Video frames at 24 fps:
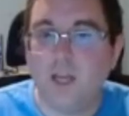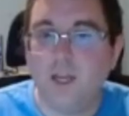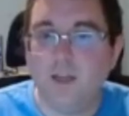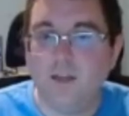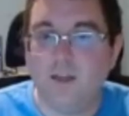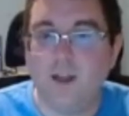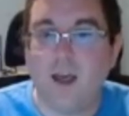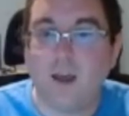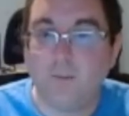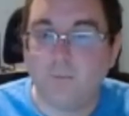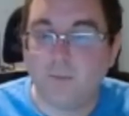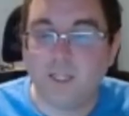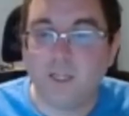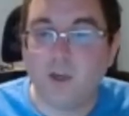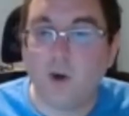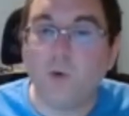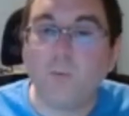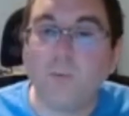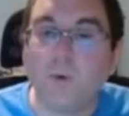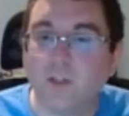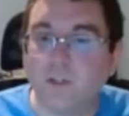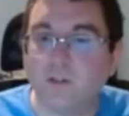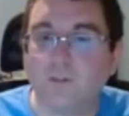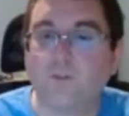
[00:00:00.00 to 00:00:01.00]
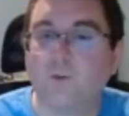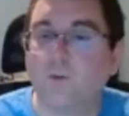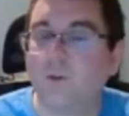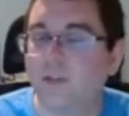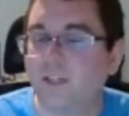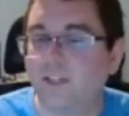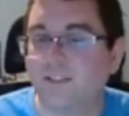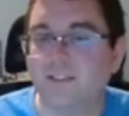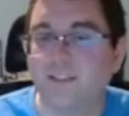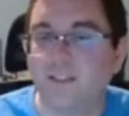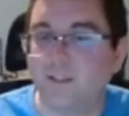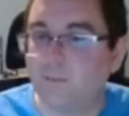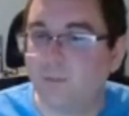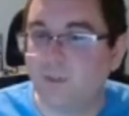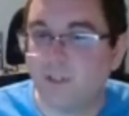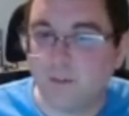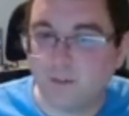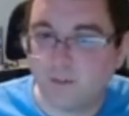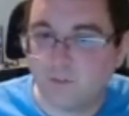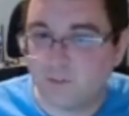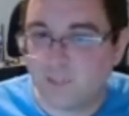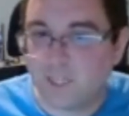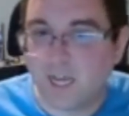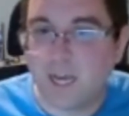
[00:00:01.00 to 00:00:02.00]
not be opened for an extended
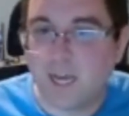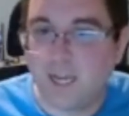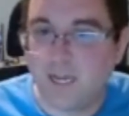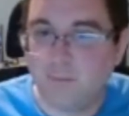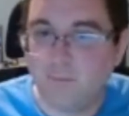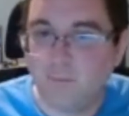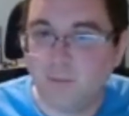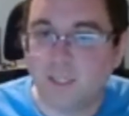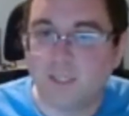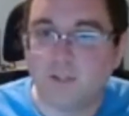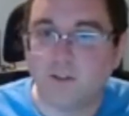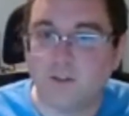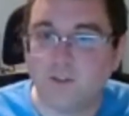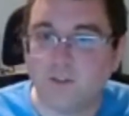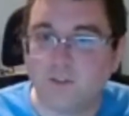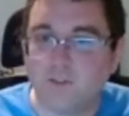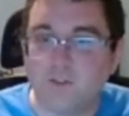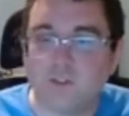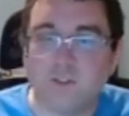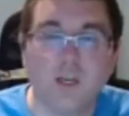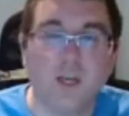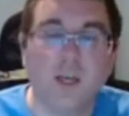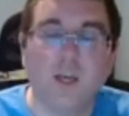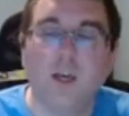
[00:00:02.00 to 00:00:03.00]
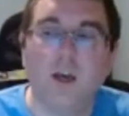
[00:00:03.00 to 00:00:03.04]
period of time because